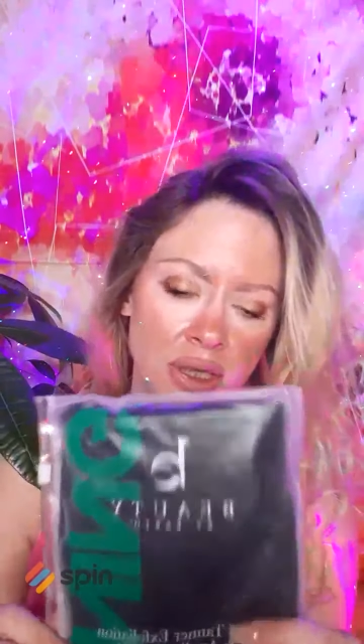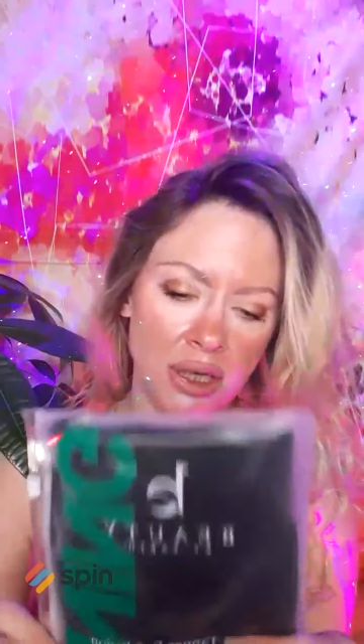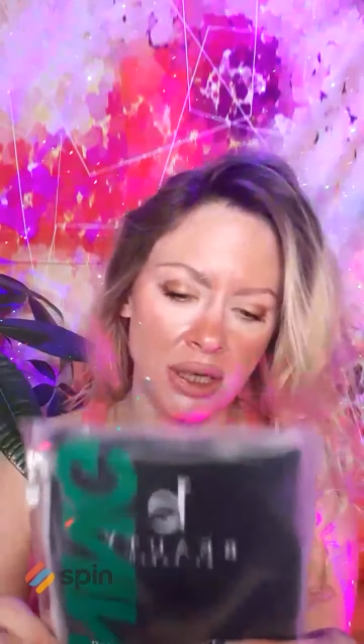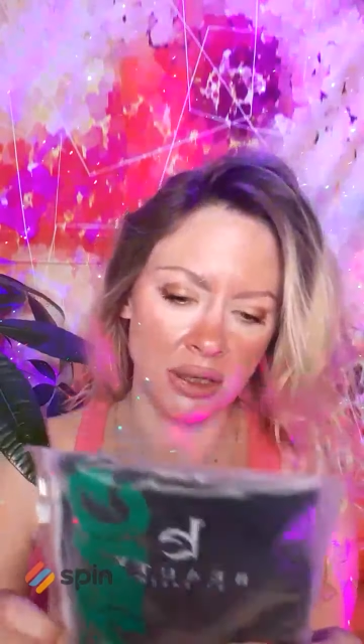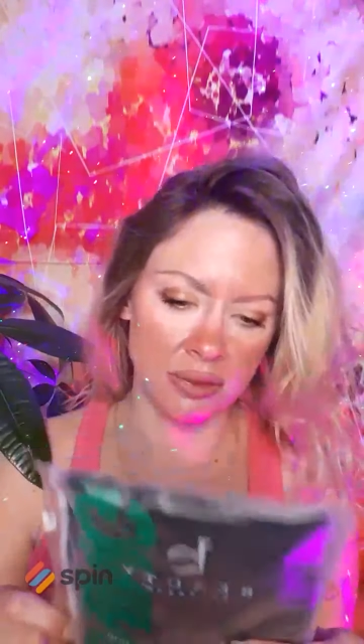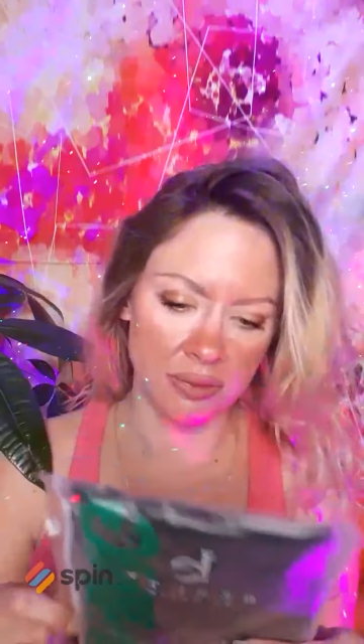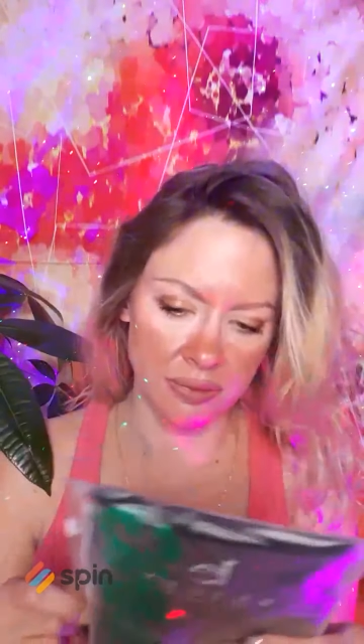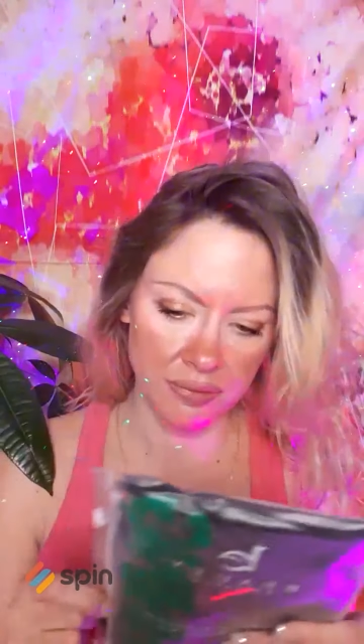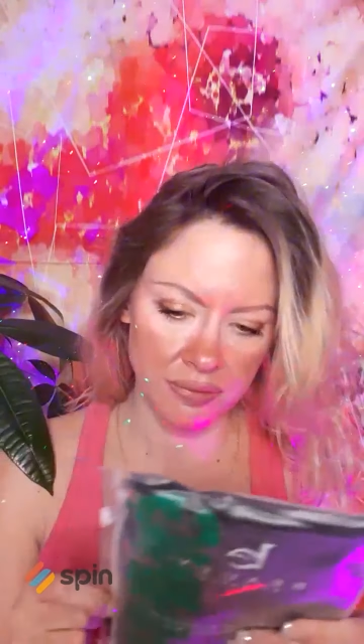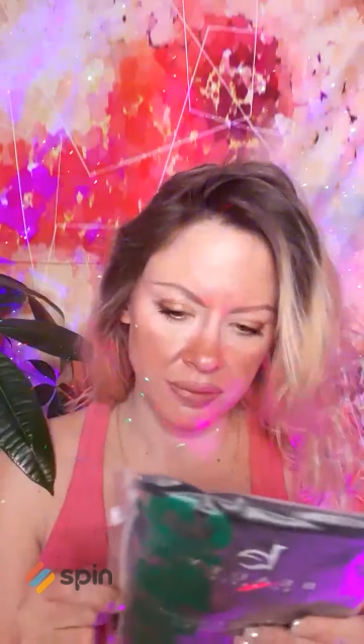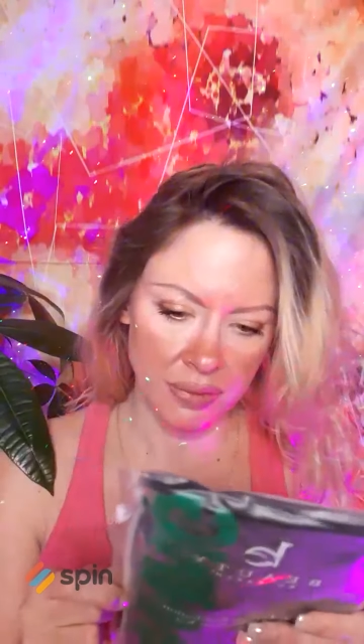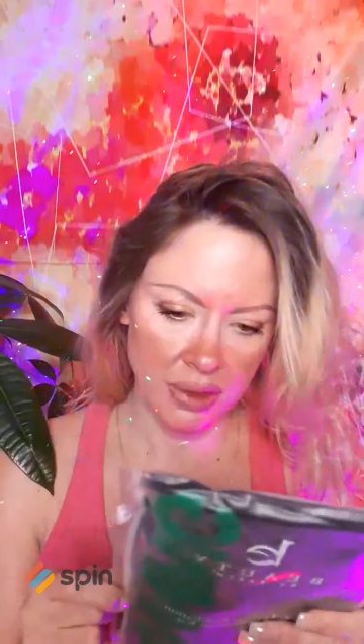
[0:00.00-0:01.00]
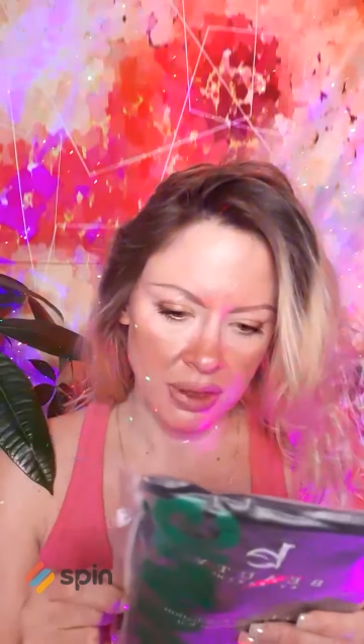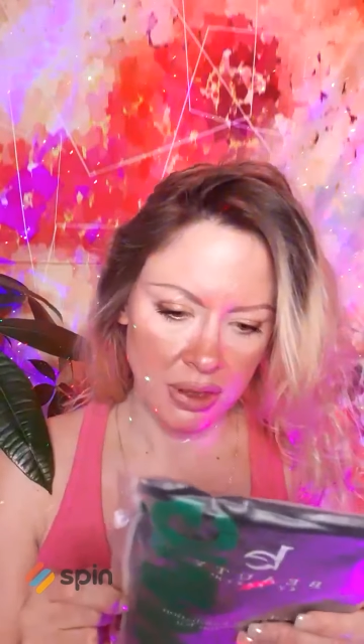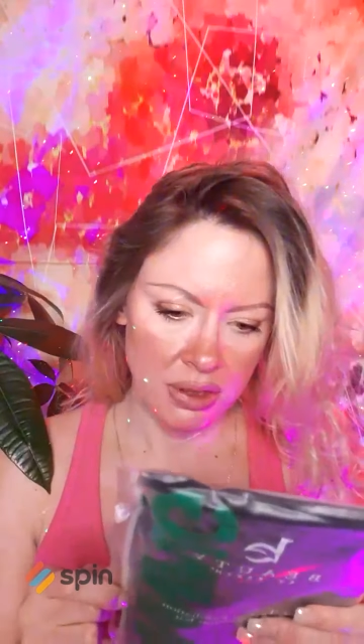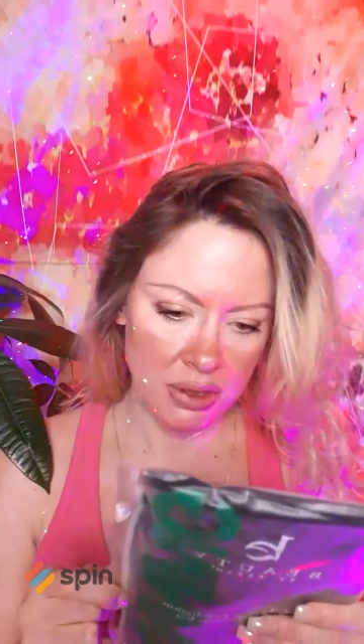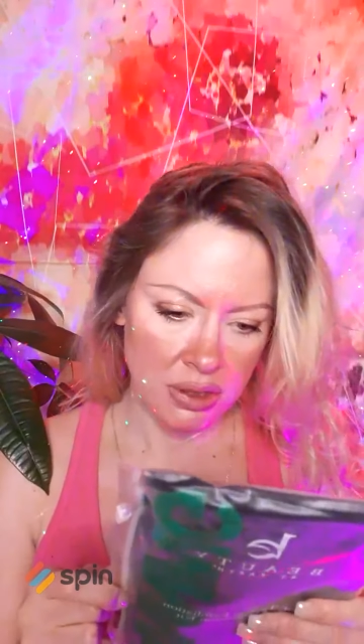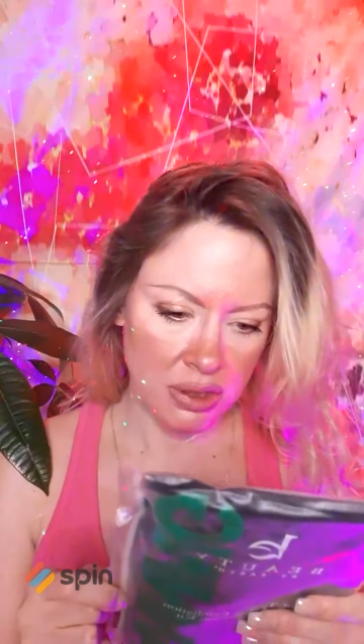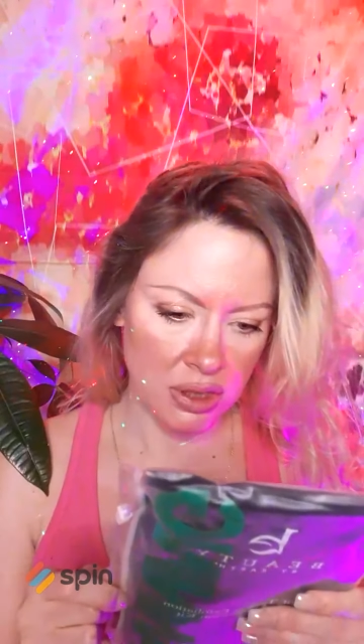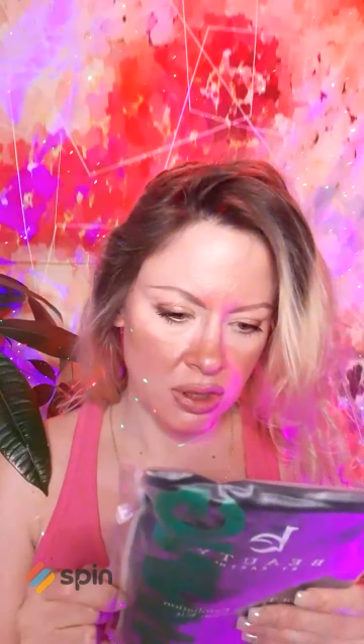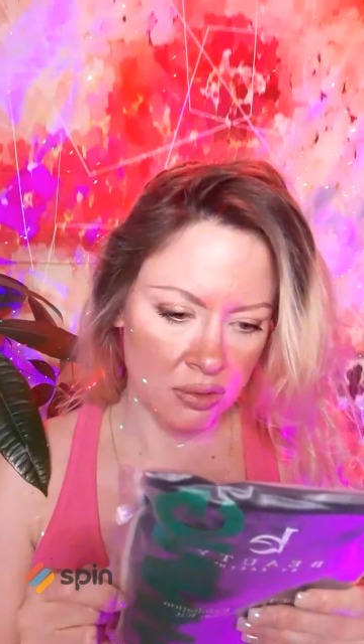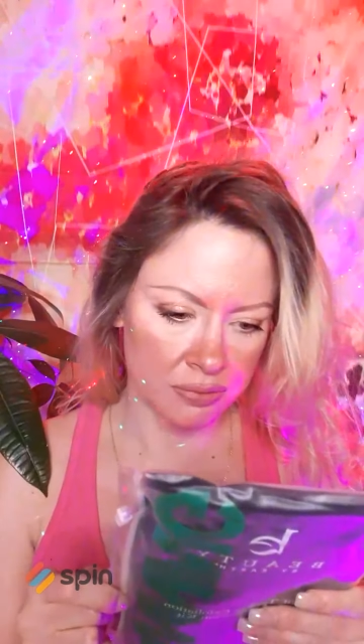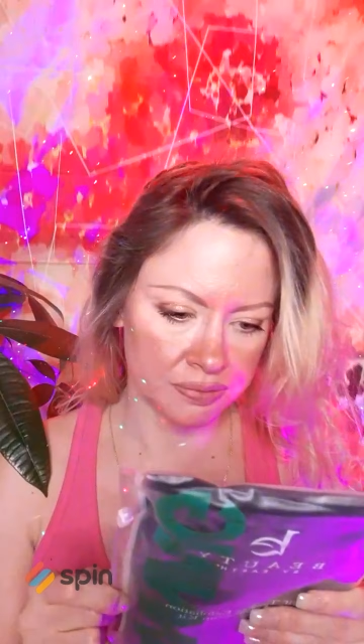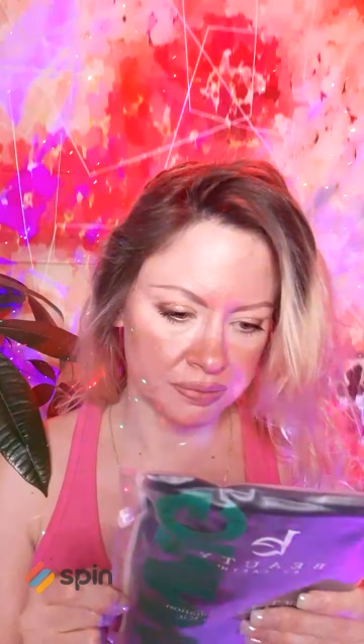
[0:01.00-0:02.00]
Kit. So,